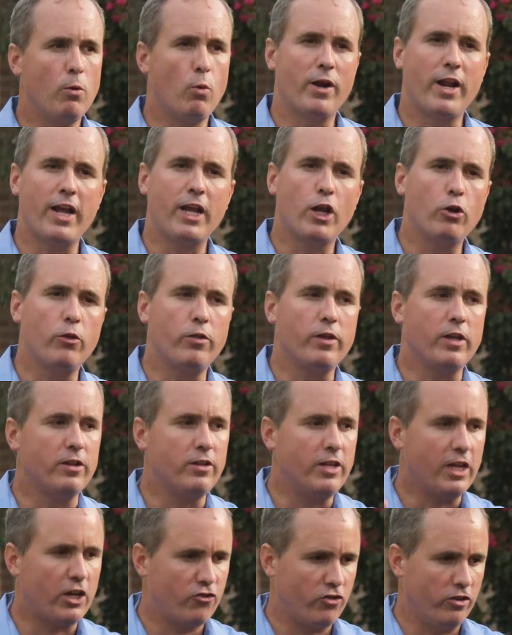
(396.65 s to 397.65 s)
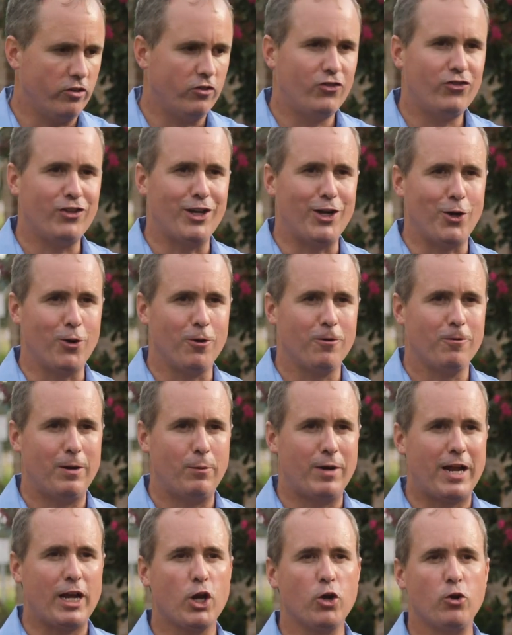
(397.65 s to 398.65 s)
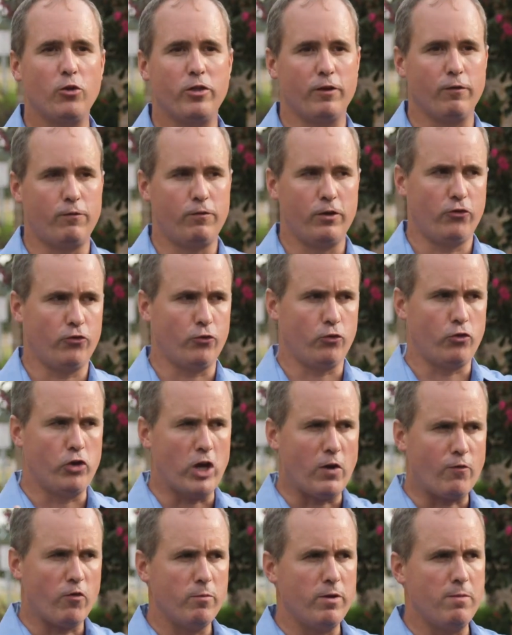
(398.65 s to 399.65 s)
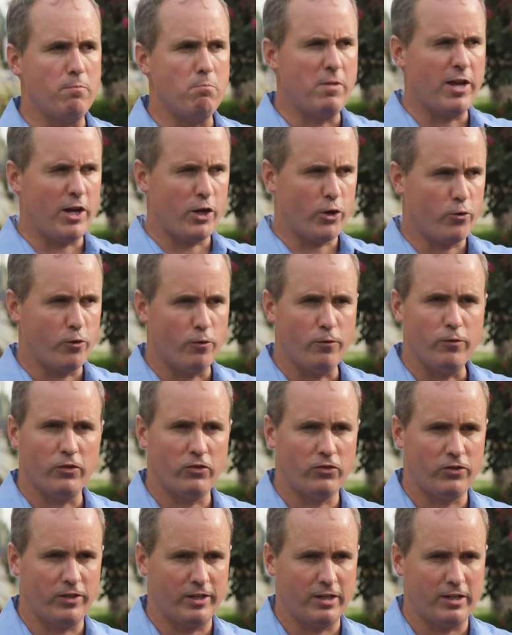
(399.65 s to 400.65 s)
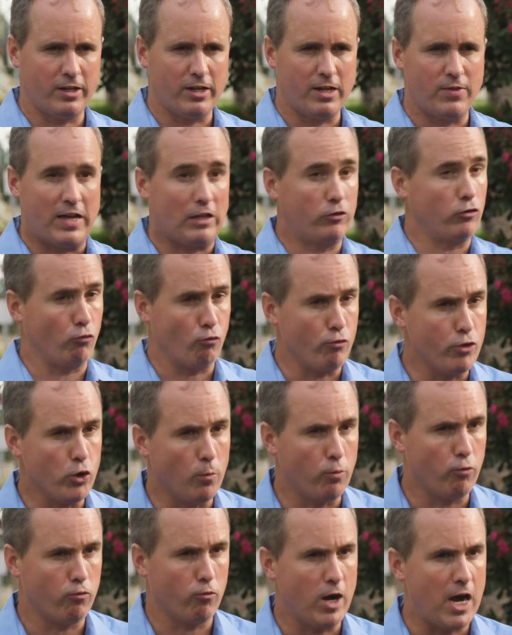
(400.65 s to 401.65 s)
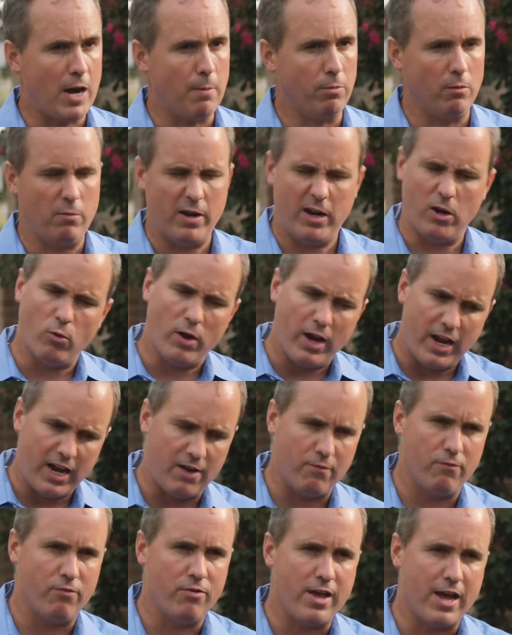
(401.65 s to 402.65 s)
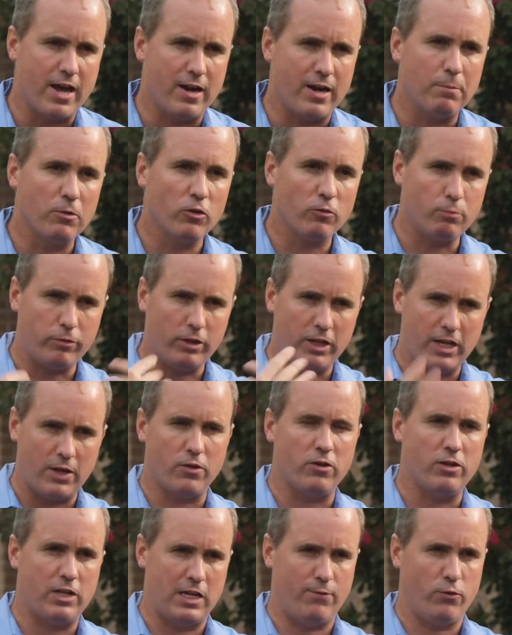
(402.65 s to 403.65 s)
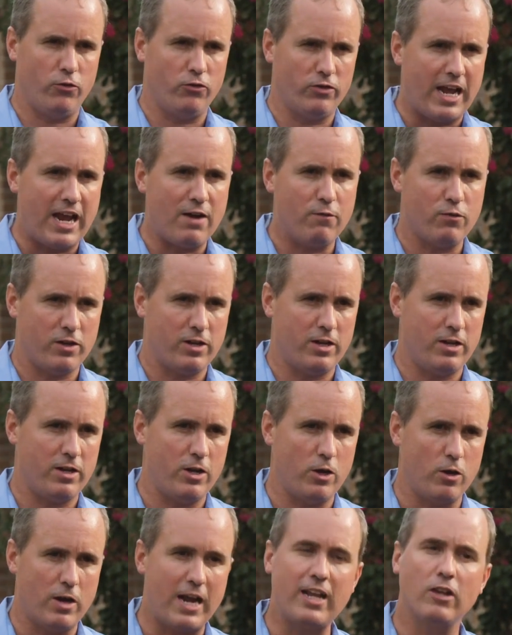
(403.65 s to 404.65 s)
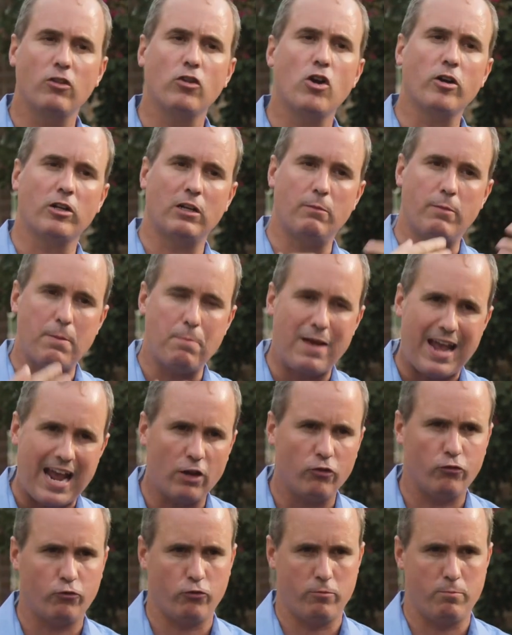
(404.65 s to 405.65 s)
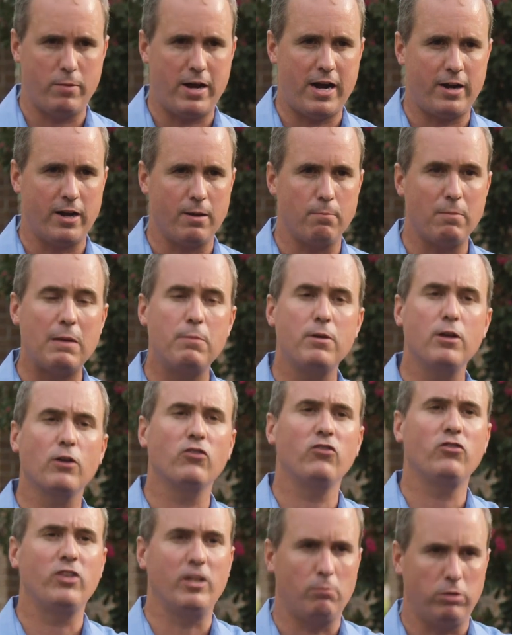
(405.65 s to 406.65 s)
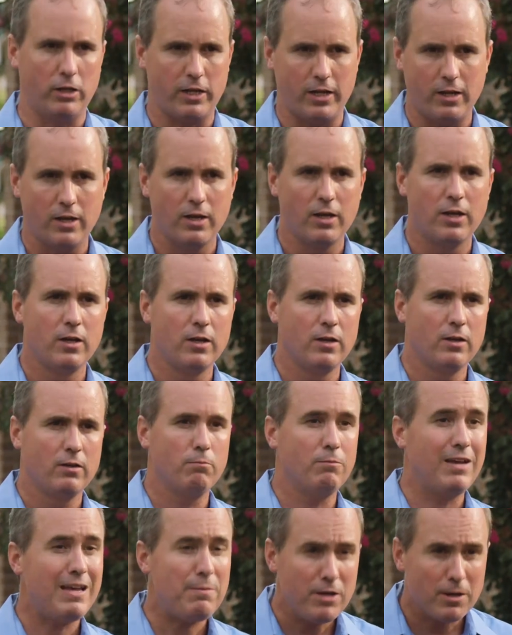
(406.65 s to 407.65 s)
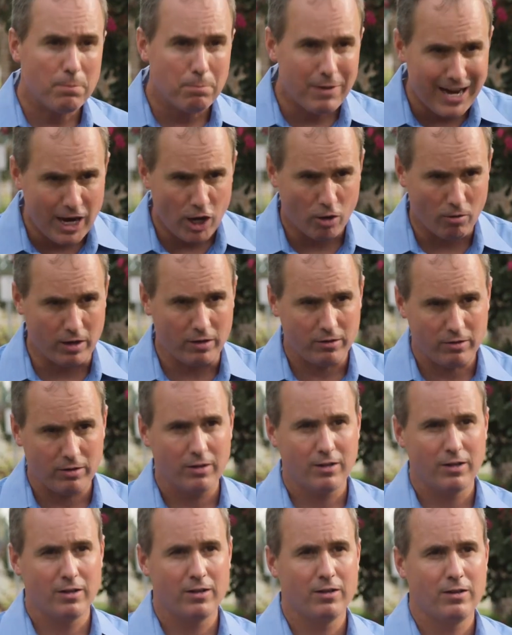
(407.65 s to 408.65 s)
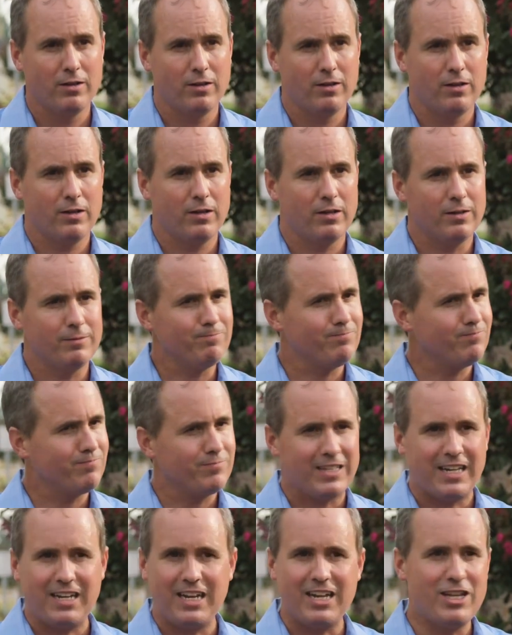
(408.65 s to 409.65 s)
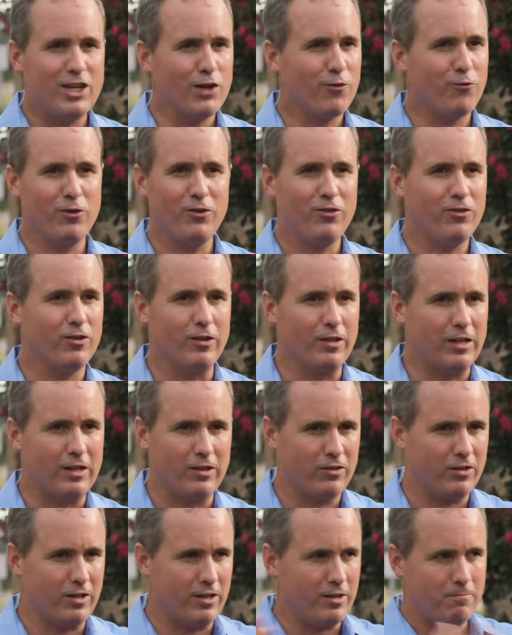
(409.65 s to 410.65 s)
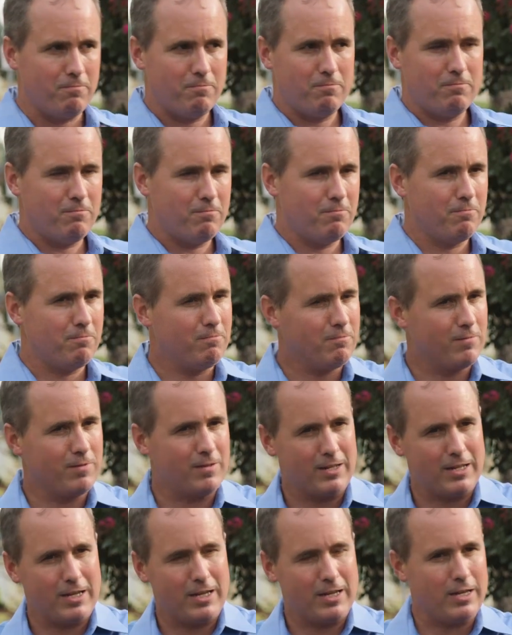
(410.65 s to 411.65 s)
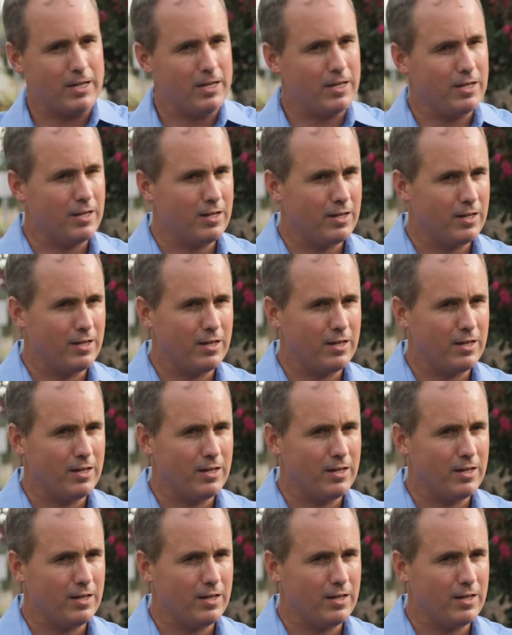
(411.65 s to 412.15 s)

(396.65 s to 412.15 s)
but when I go to the addiction center and when I go to the official government medical facility, that's a real problem. I don't have that. I'm just playing the devil's advocate here. I can talk to my pastor about it, maybe a sibling, maybe a parent. Any difference? Is it the, the